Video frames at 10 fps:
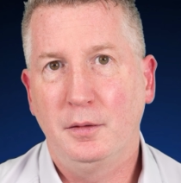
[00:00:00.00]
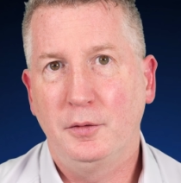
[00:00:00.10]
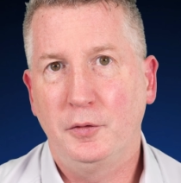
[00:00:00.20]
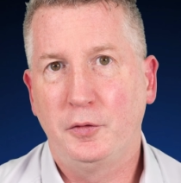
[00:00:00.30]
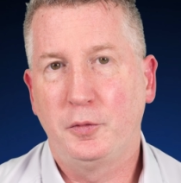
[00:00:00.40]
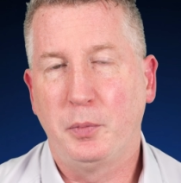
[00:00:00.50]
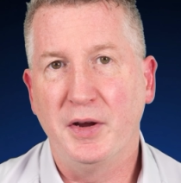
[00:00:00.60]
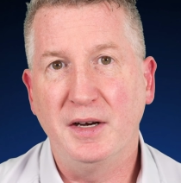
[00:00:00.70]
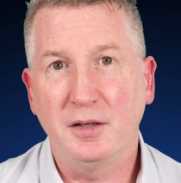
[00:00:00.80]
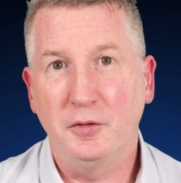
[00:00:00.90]

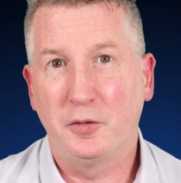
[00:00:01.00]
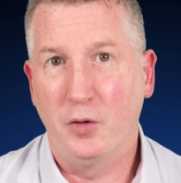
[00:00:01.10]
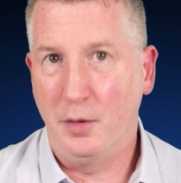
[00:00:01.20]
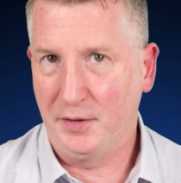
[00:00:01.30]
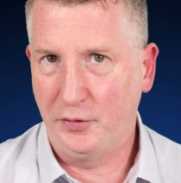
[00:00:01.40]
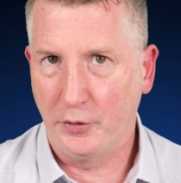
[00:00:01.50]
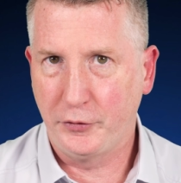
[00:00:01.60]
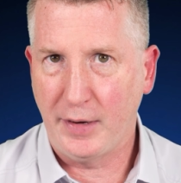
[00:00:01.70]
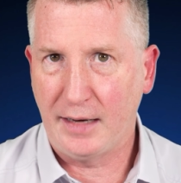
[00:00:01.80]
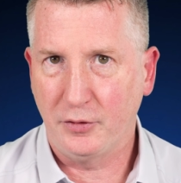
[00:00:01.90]
Sprint Scrum Excel
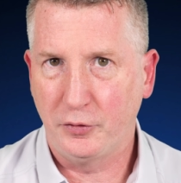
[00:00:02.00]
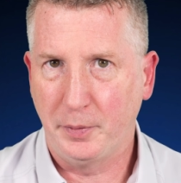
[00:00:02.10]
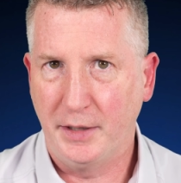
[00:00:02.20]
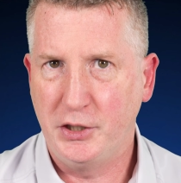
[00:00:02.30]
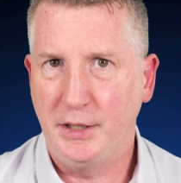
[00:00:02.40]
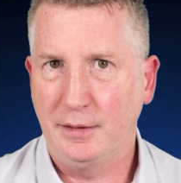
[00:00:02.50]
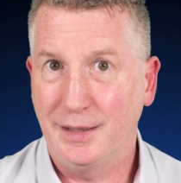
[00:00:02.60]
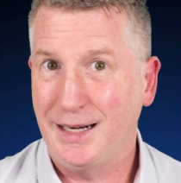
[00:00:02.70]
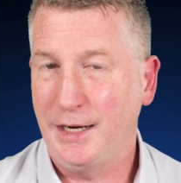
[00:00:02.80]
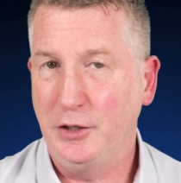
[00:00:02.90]
tracker spreadsheet that
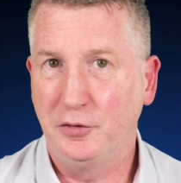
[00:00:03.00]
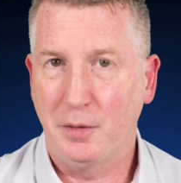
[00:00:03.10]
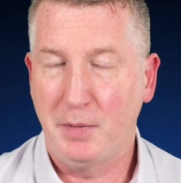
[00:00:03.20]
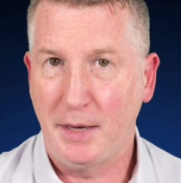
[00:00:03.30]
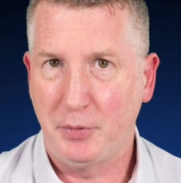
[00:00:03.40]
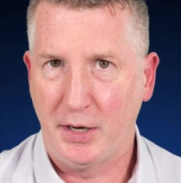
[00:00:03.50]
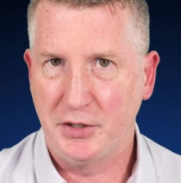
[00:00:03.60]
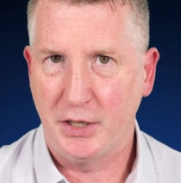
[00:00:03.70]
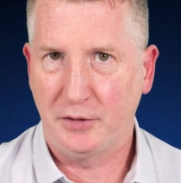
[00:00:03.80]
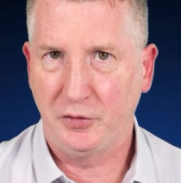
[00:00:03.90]
I use on my
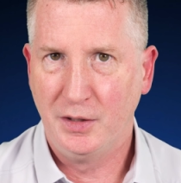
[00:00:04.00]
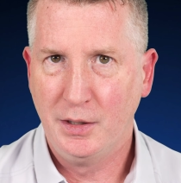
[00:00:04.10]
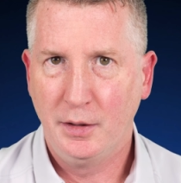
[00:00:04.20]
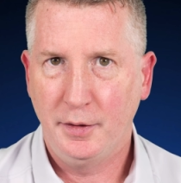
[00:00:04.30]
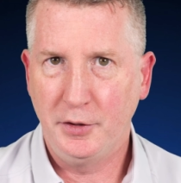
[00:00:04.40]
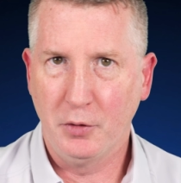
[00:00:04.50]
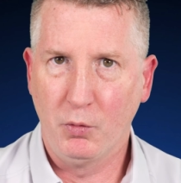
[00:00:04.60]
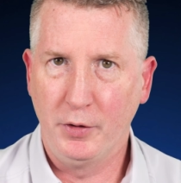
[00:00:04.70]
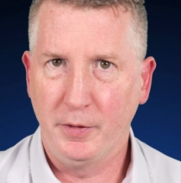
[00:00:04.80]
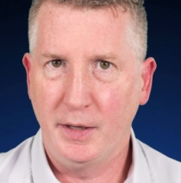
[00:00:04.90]
projects, and you're
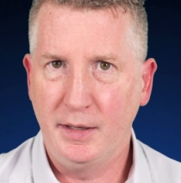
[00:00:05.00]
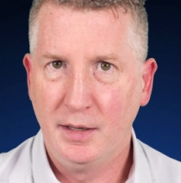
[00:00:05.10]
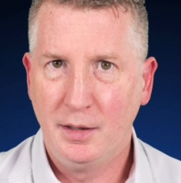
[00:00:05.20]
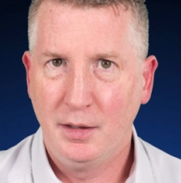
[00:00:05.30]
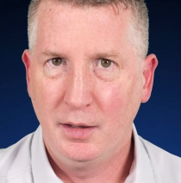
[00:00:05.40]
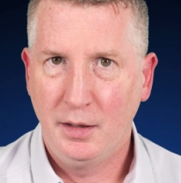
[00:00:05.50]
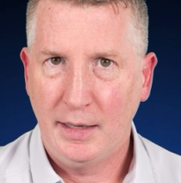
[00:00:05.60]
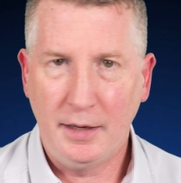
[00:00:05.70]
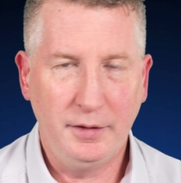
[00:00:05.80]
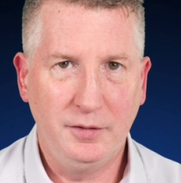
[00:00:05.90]
wondering,
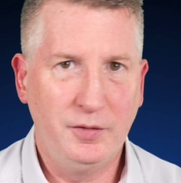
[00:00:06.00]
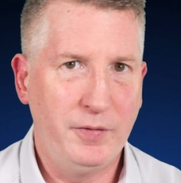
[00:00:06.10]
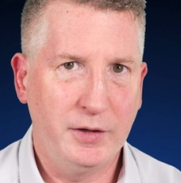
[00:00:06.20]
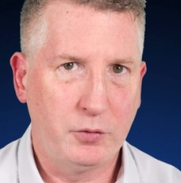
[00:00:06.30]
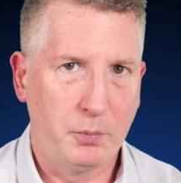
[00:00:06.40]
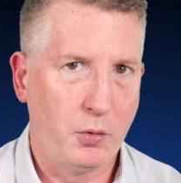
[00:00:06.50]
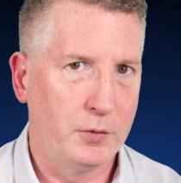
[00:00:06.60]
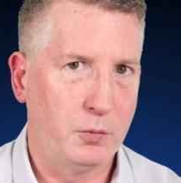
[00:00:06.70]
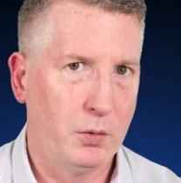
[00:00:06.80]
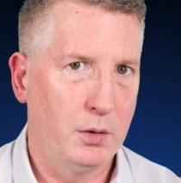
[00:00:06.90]
how do these advanced
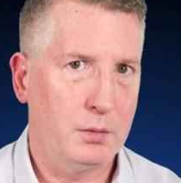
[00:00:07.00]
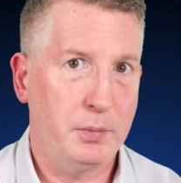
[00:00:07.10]
reports work?